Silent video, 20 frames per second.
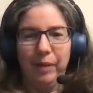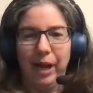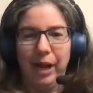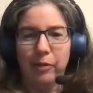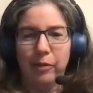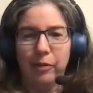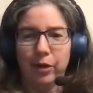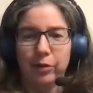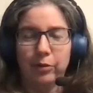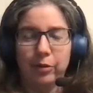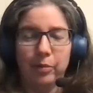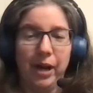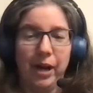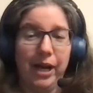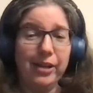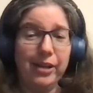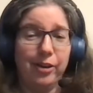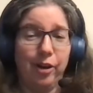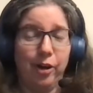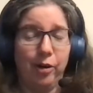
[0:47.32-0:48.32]
I want to
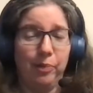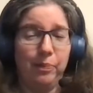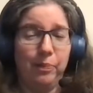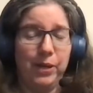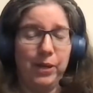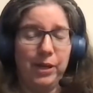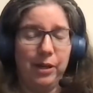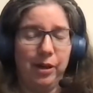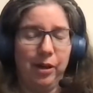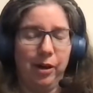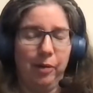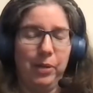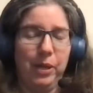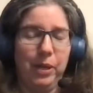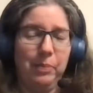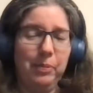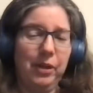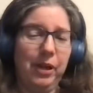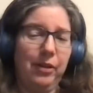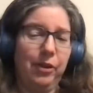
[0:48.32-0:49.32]
remind our pe- our
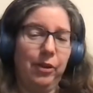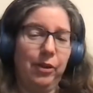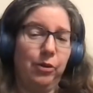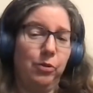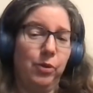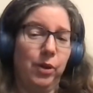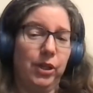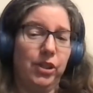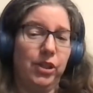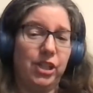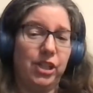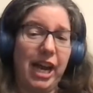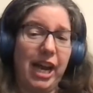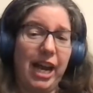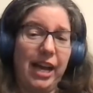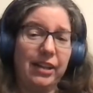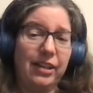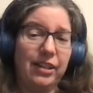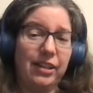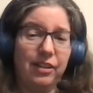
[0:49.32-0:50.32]
people out there who want to
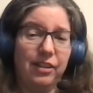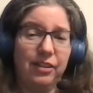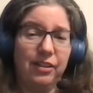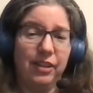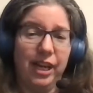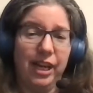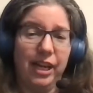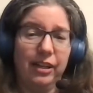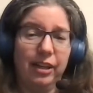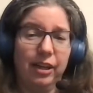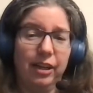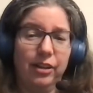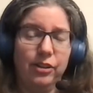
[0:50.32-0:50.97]
chat that uh,